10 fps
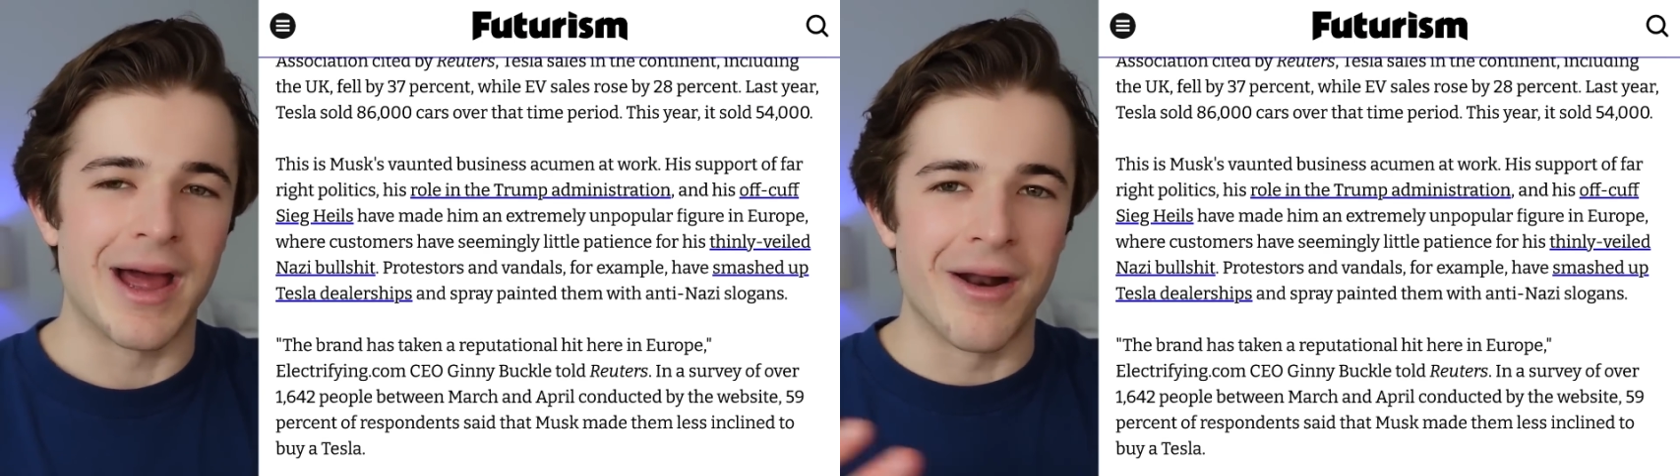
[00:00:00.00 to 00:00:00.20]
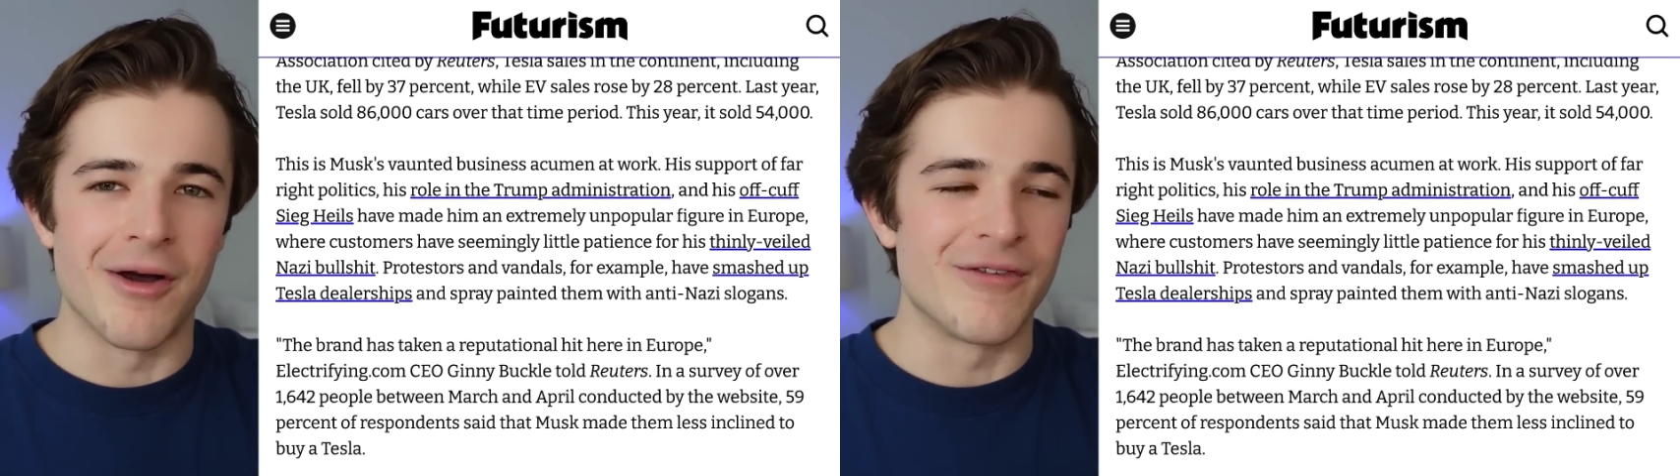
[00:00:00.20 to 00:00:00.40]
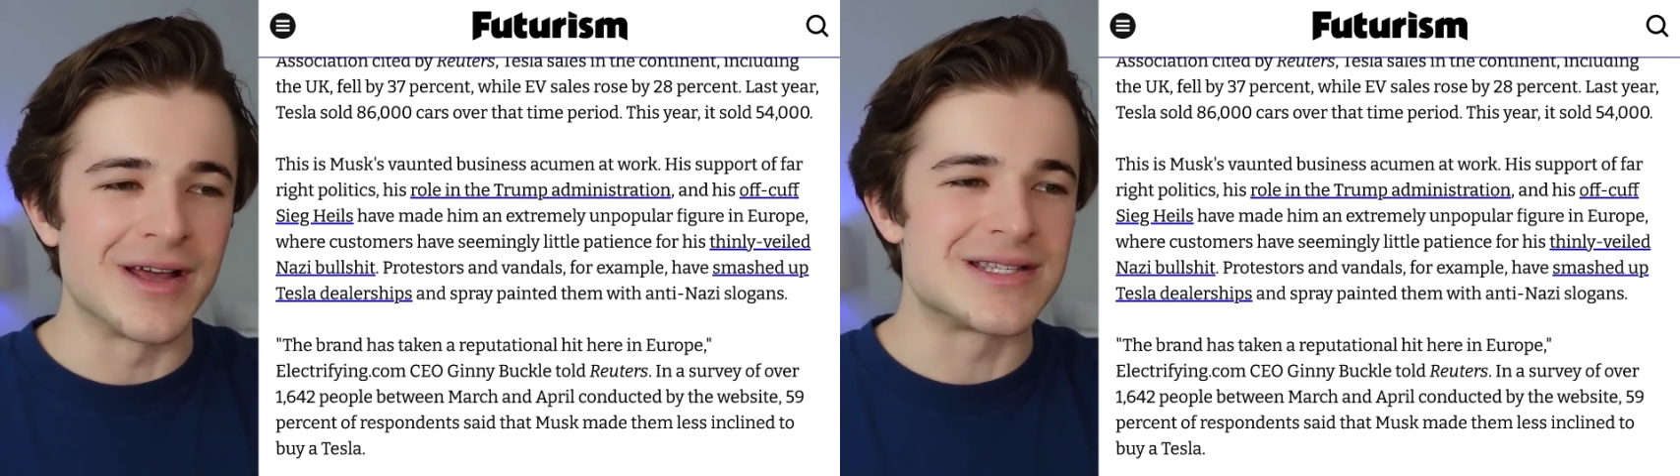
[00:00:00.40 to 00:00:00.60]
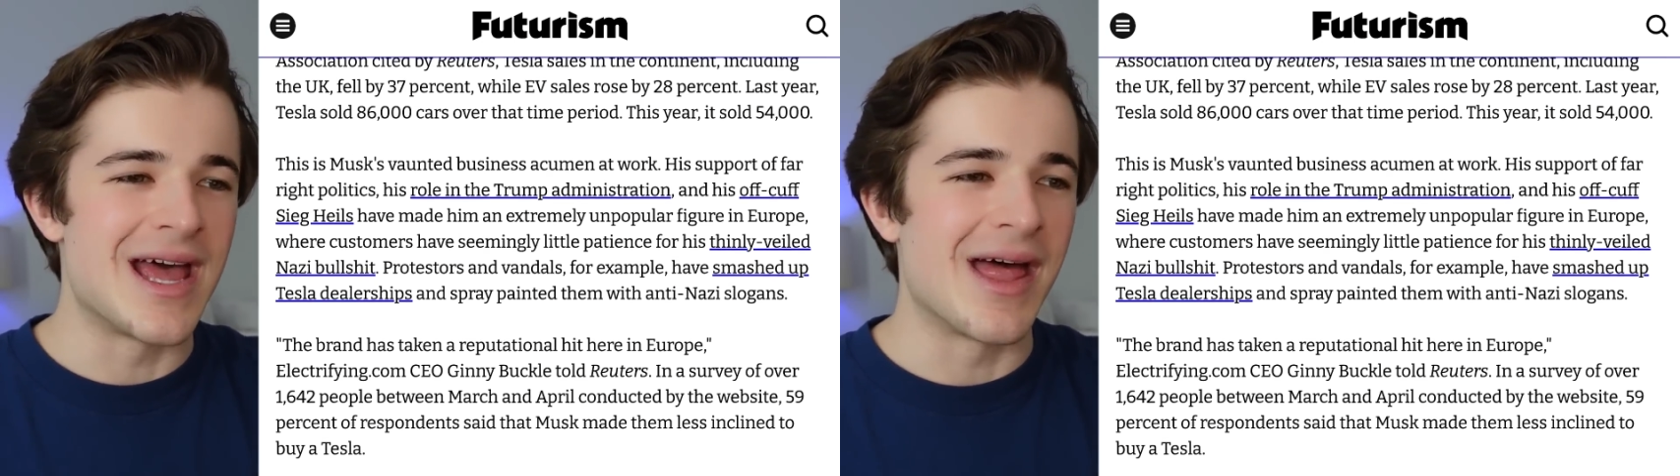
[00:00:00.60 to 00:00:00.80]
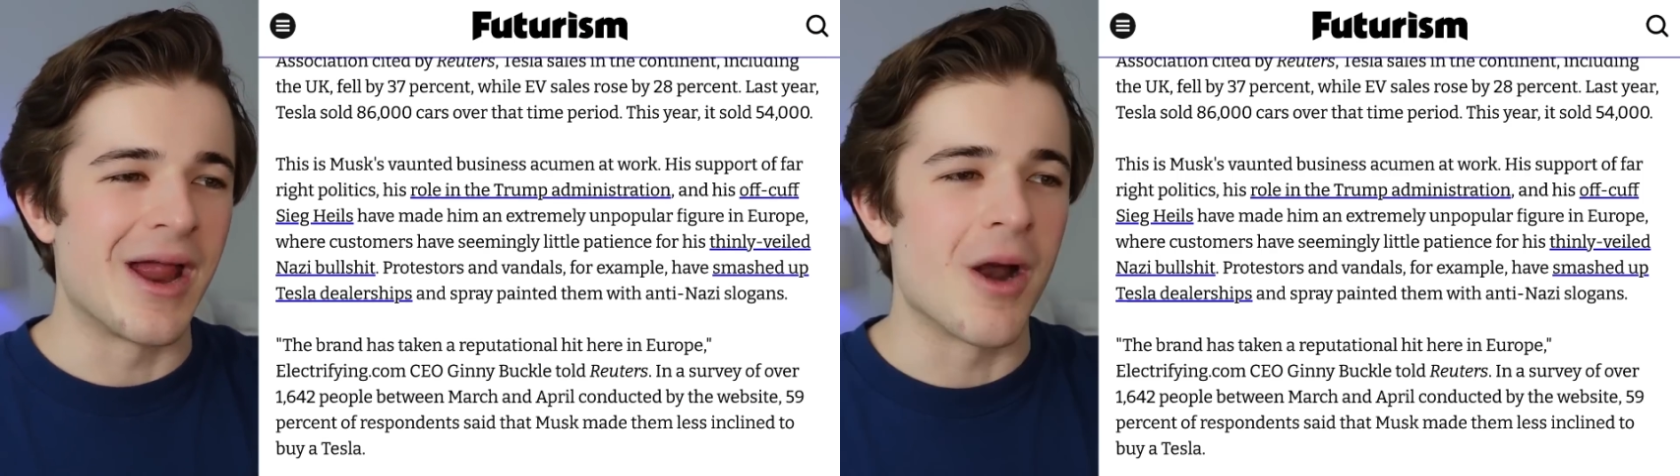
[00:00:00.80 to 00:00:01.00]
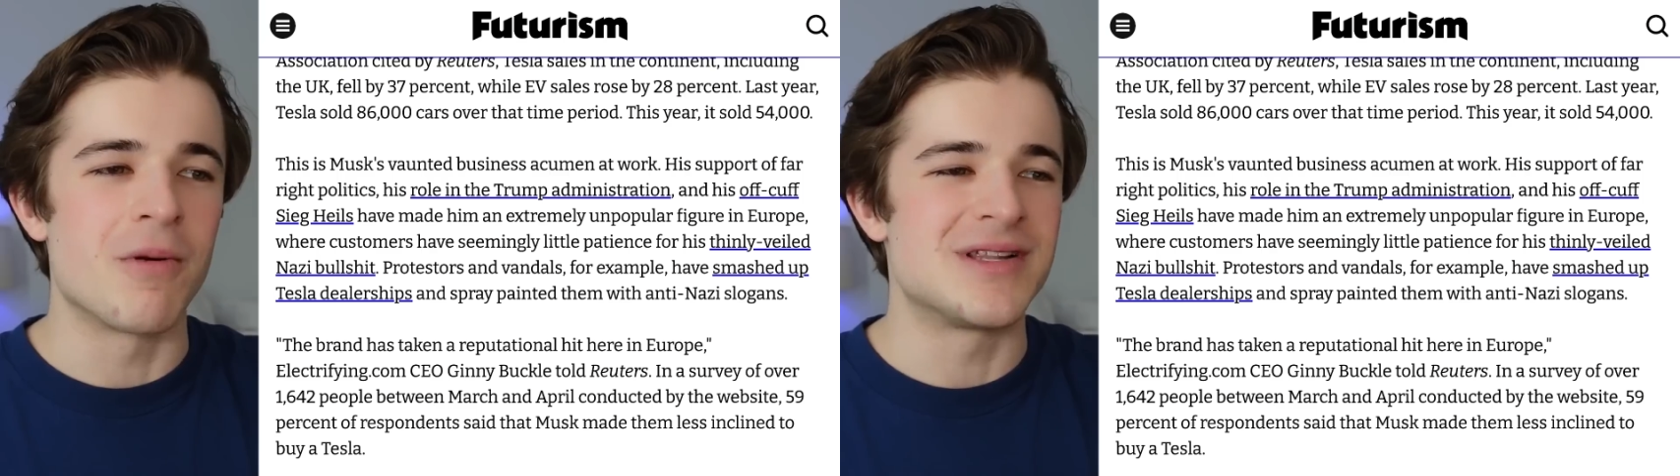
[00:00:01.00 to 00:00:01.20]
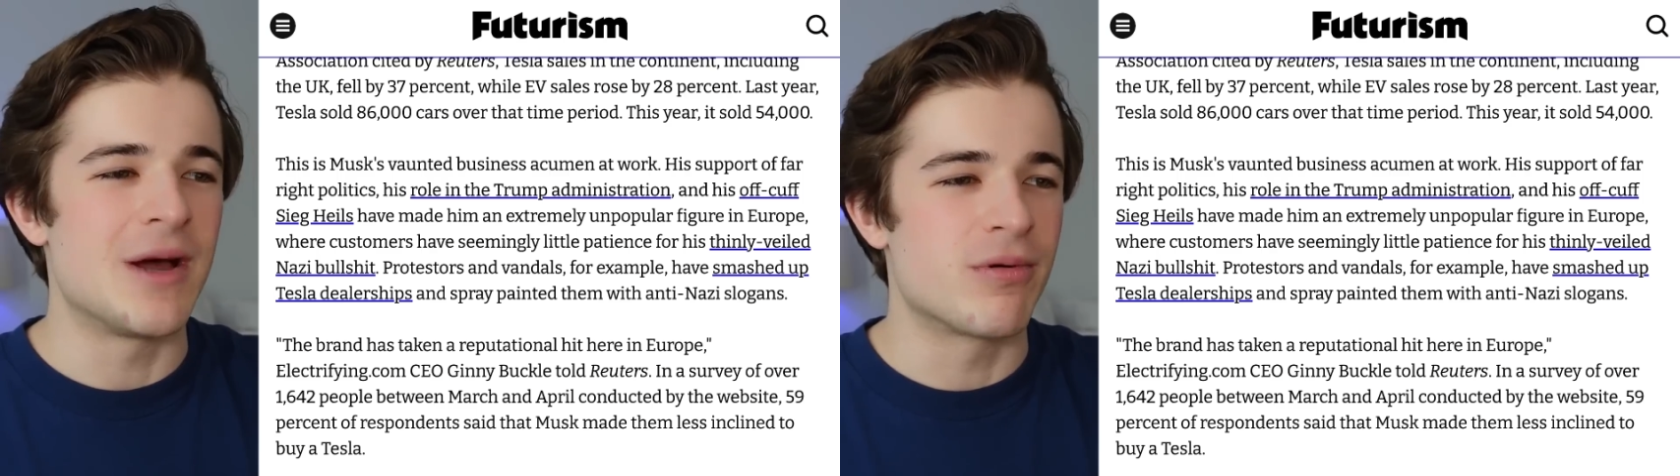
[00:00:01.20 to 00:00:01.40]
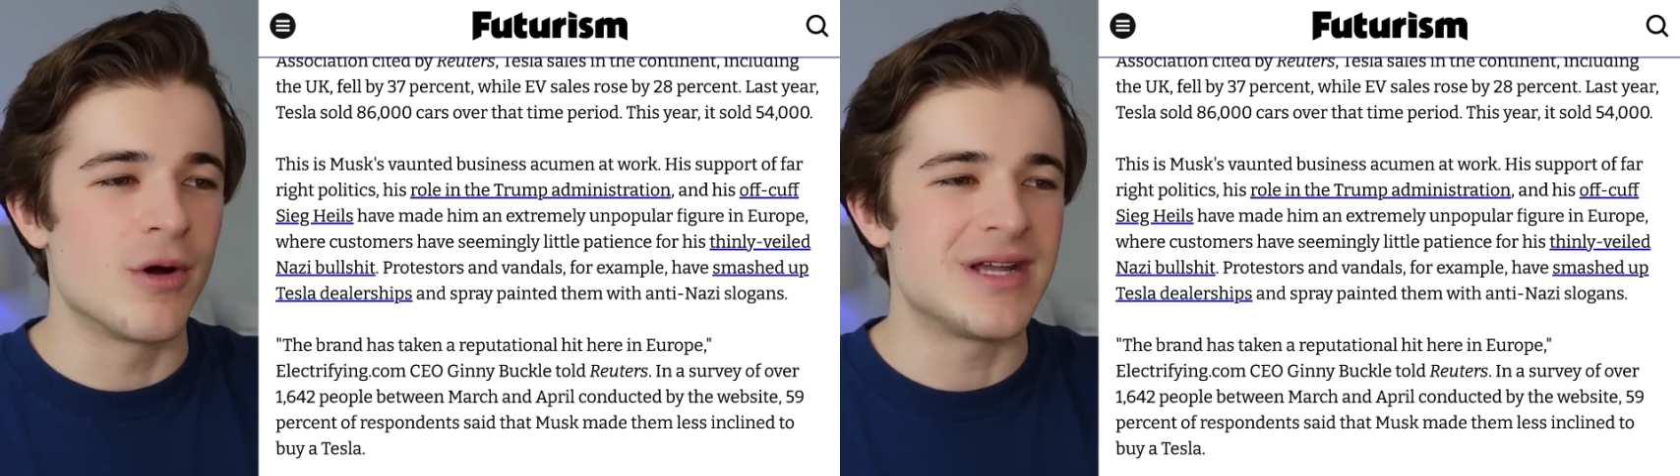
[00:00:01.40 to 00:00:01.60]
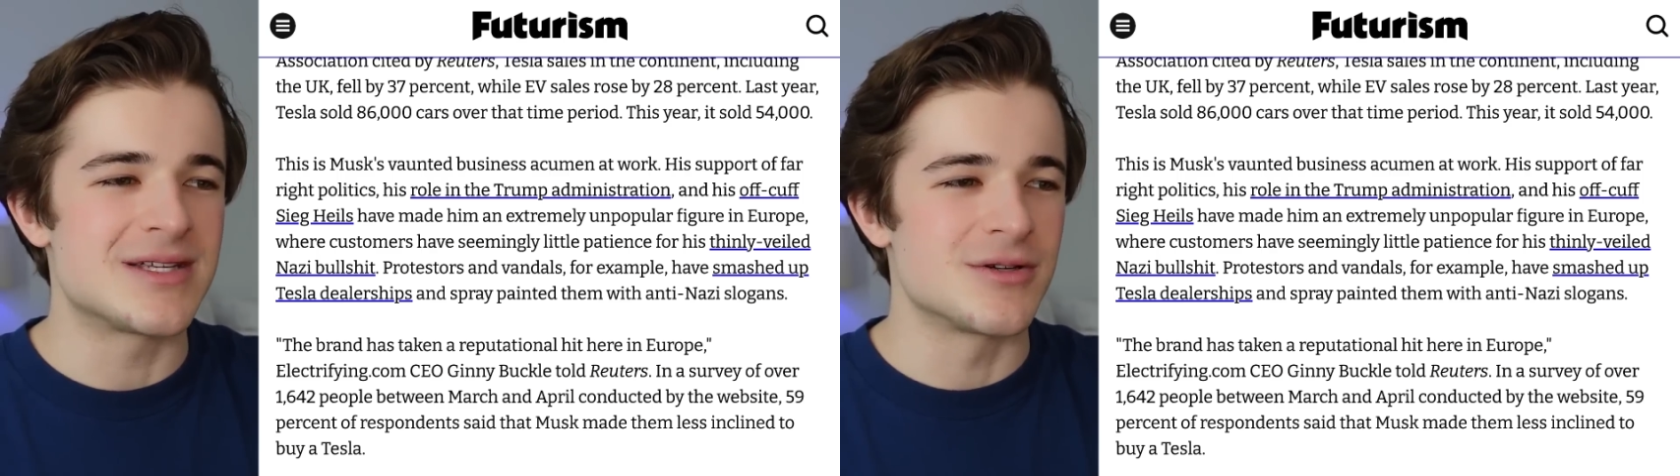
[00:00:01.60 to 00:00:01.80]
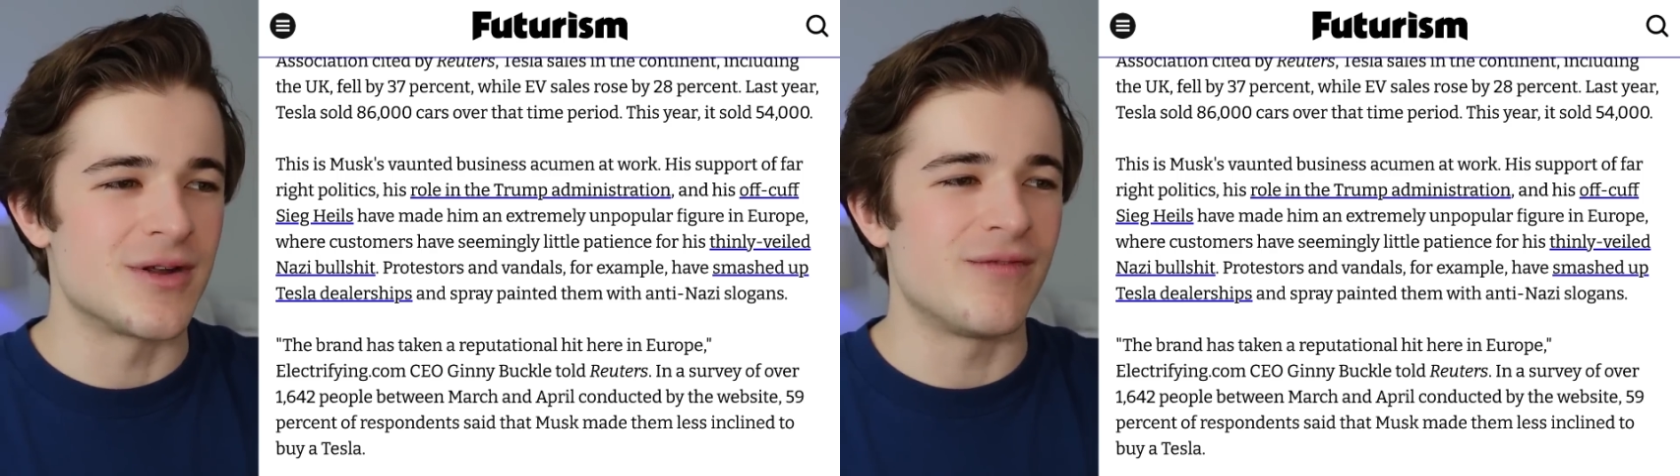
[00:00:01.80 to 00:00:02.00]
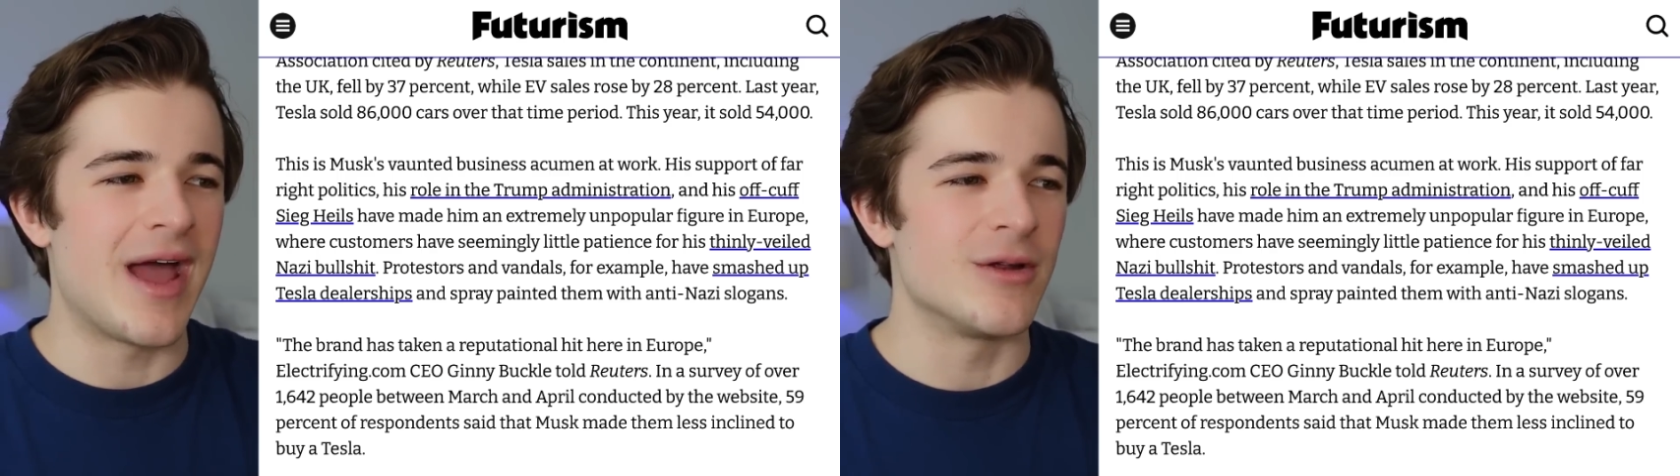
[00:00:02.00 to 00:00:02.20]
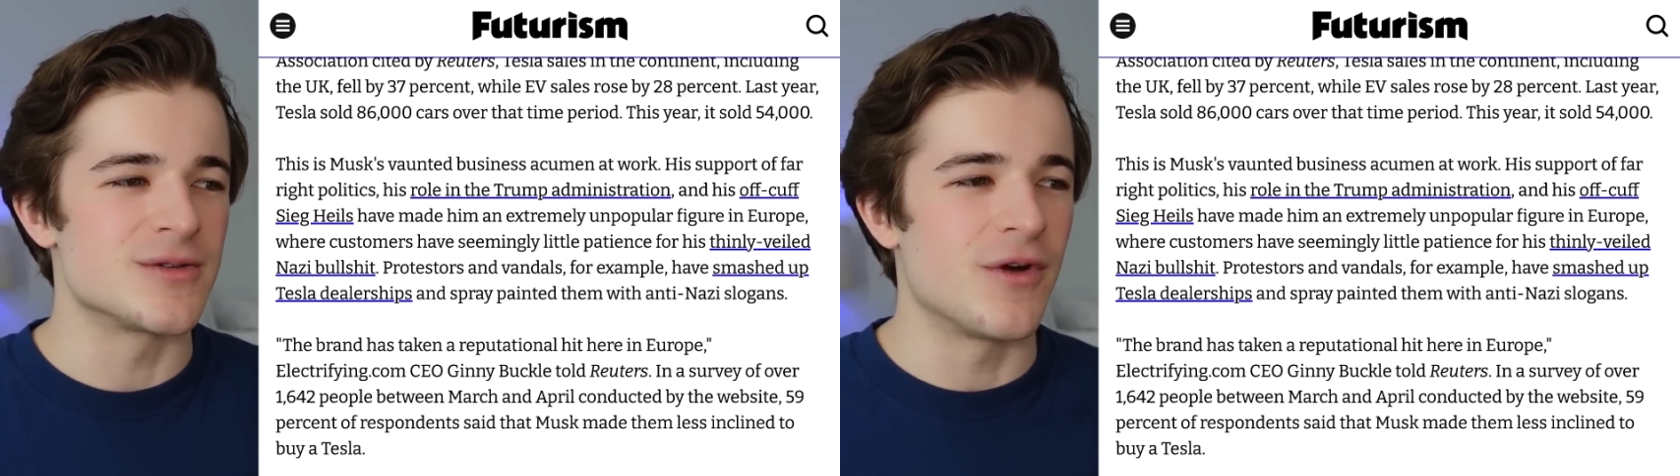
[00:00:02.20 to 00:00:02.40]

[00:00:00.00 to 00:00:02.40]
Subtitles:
I don't know if I can say that here. Protesters and vandals,